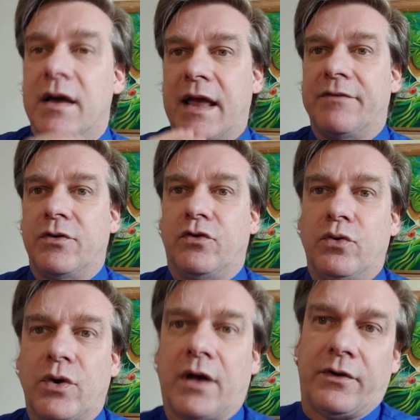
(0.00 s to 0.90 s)
gives you
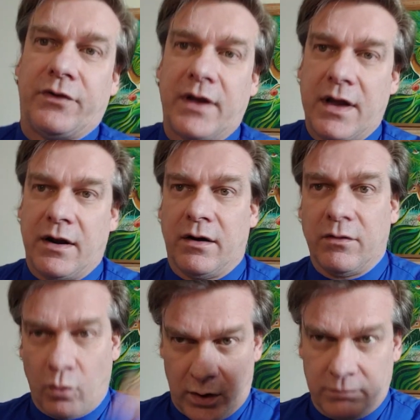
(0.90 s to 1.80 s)
$2 a
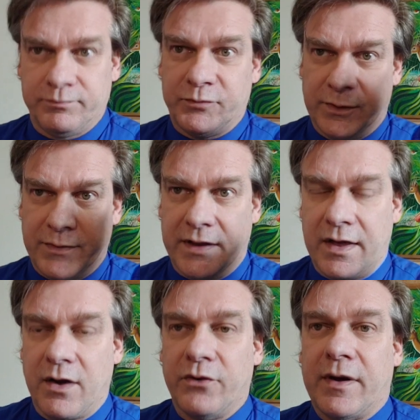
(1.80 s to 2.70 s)
year, or something
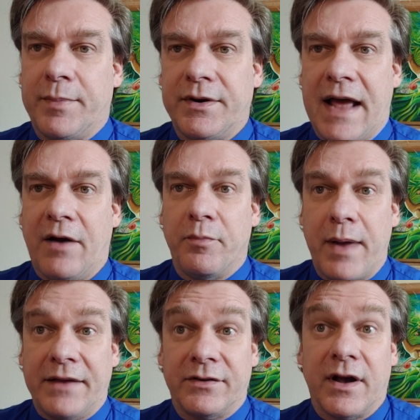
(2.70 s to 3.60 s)
that goes up and down
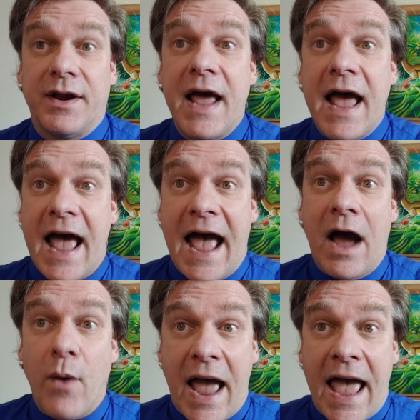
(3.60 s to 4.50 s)
based on
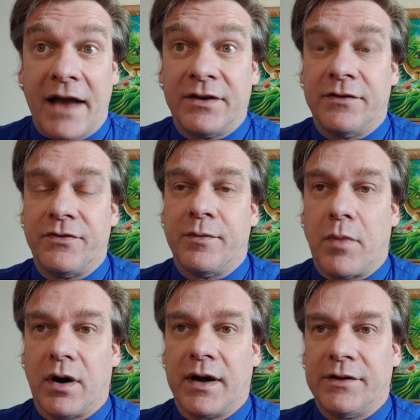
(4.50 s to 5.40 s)
how active the
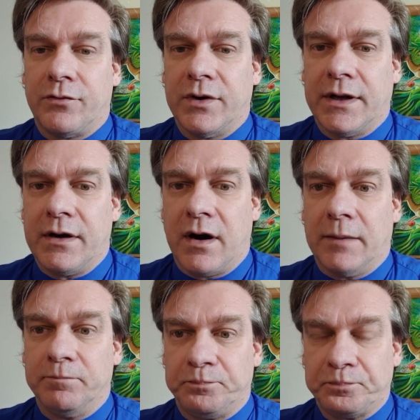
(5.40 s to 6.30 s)
markets really
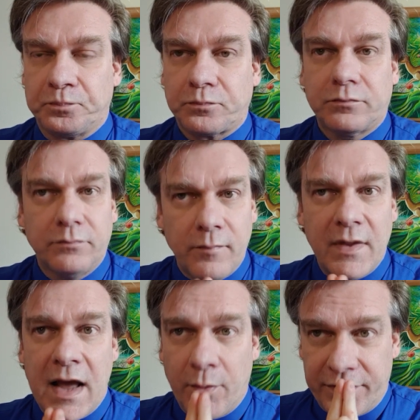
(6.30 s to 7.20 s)
are.
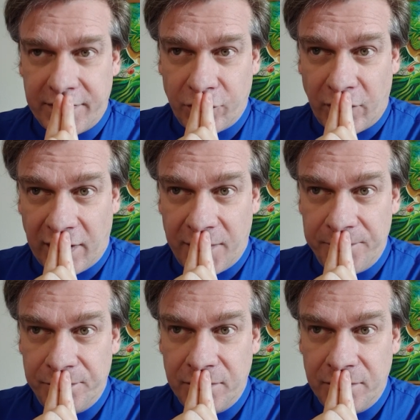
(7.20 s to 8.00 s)
How would this work?